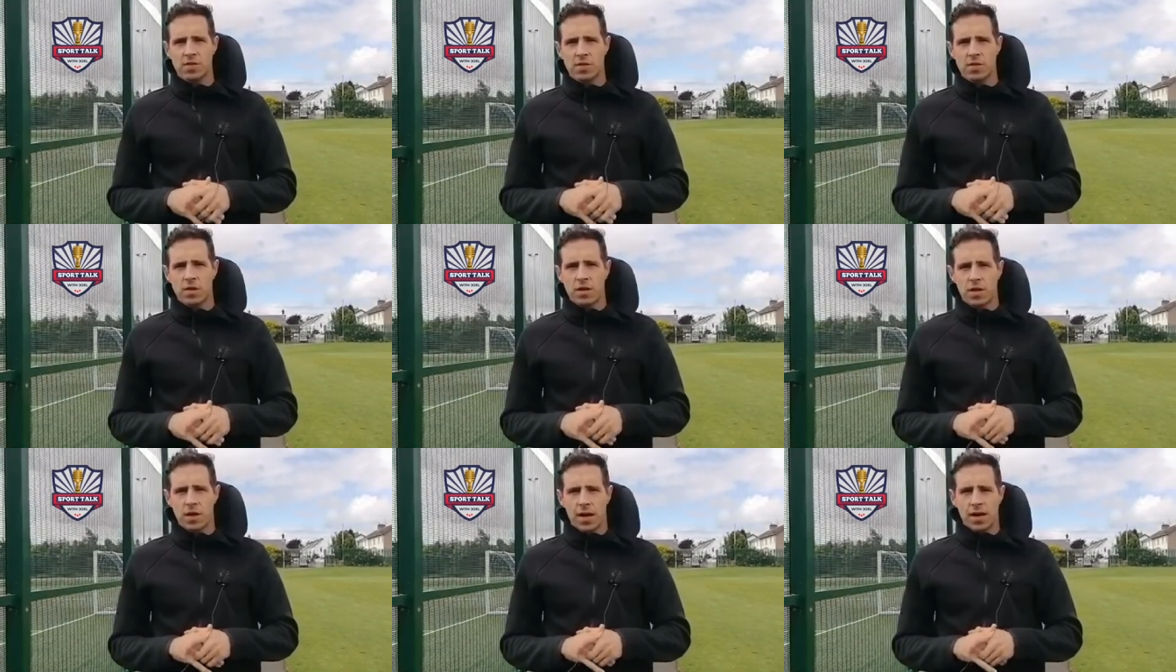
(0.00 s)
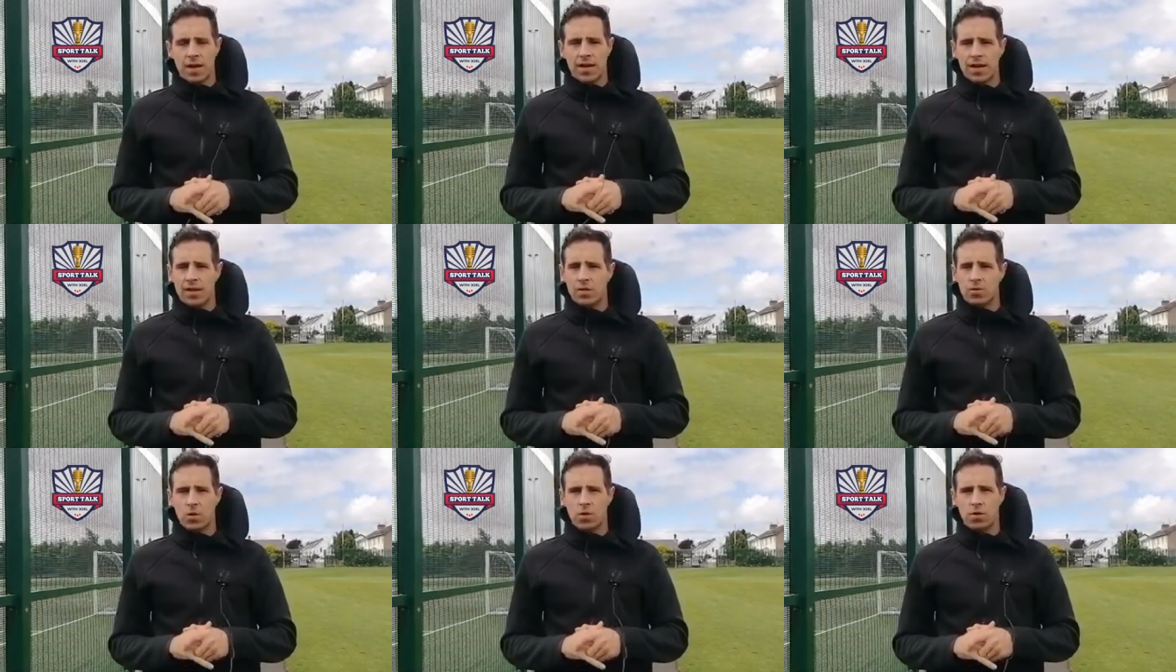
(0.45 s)
and
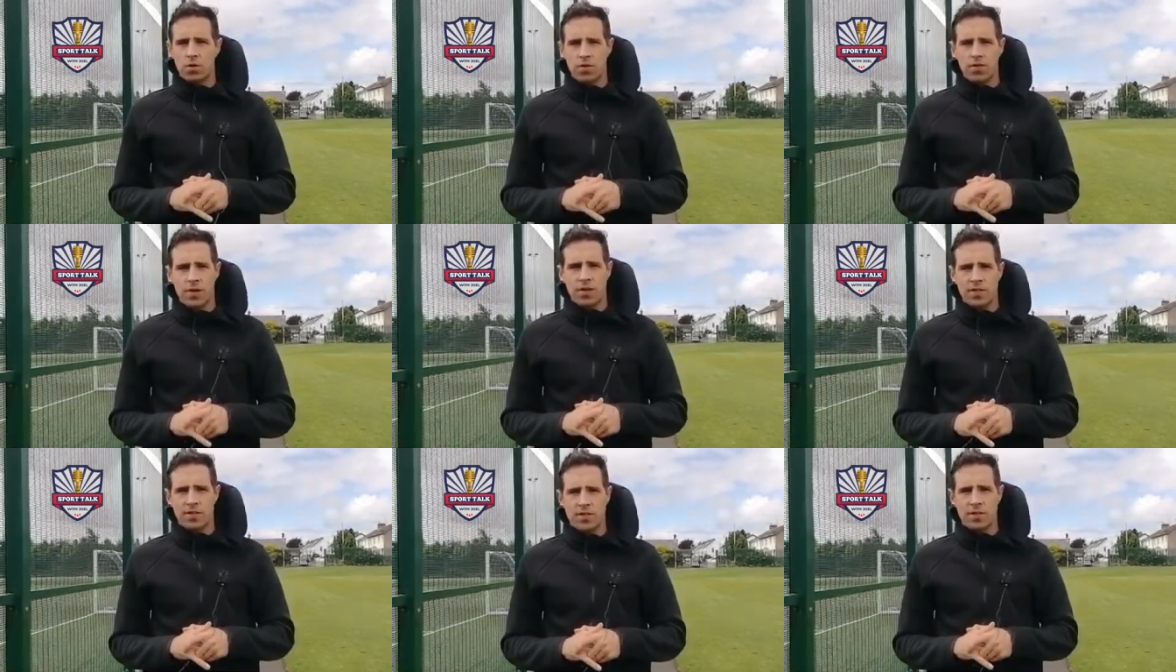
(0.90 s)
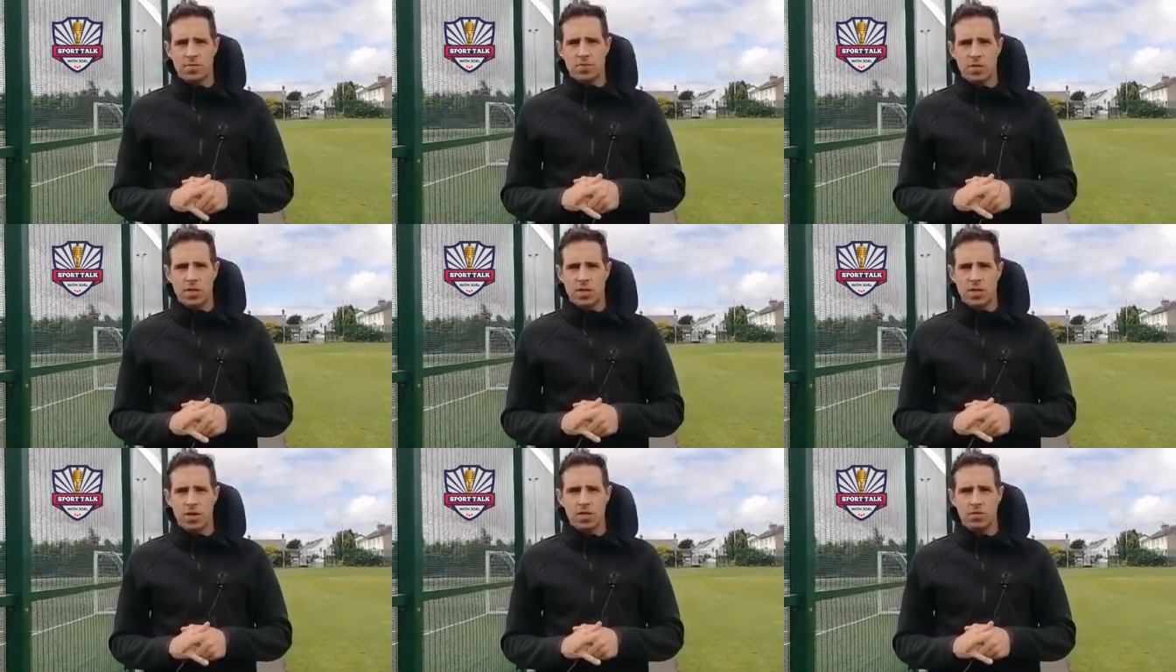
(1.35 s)
Glentoran will fancy
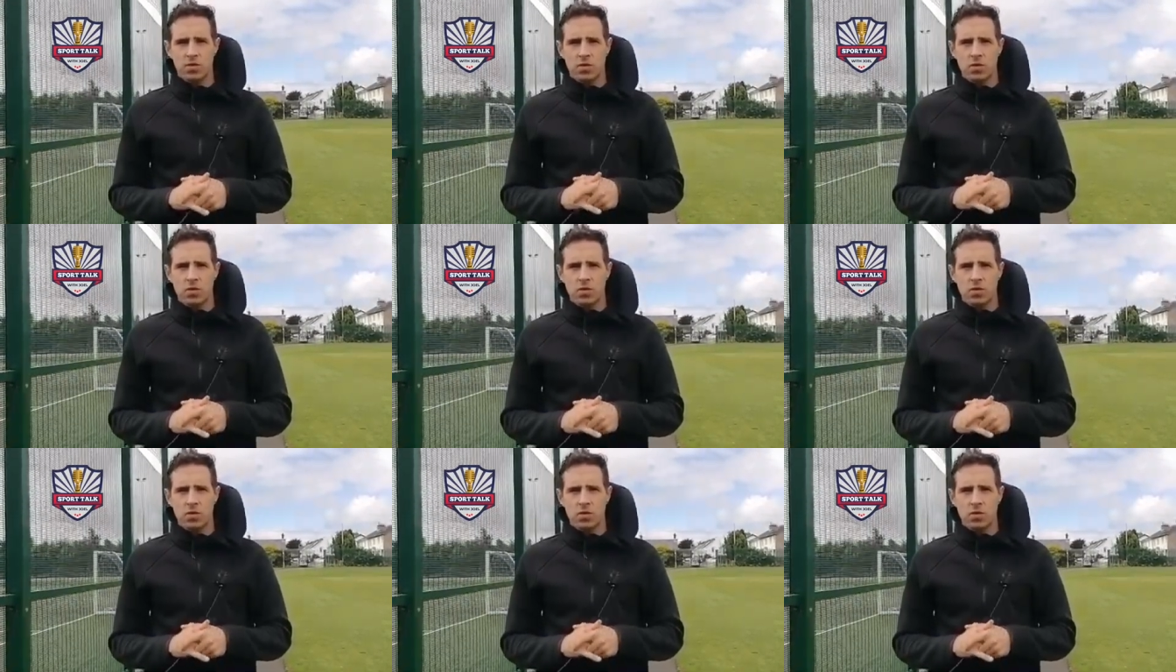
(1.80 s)
themselves.